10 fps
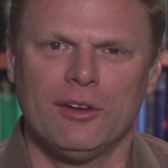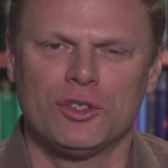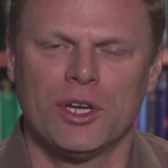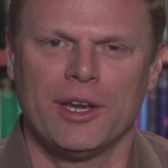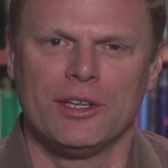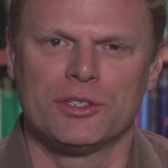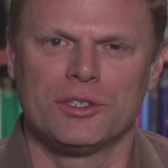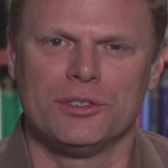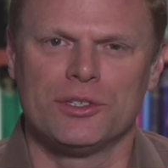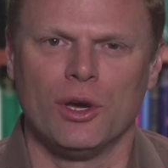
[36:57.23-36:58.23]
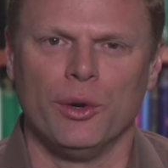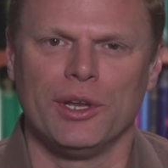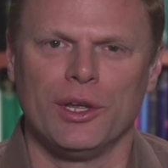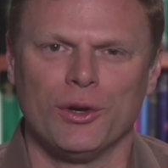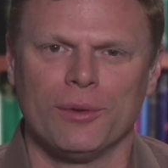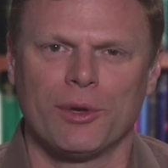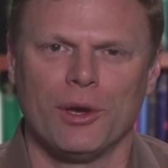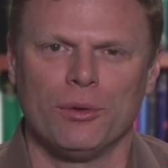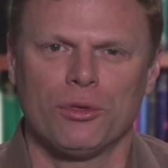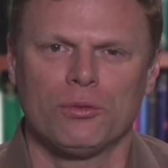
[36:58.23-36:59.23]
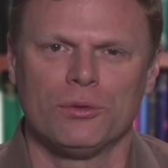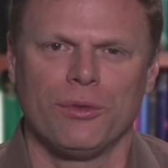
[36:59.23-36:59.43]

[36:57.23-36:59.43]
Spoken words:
of Chinese goods going to Europe go through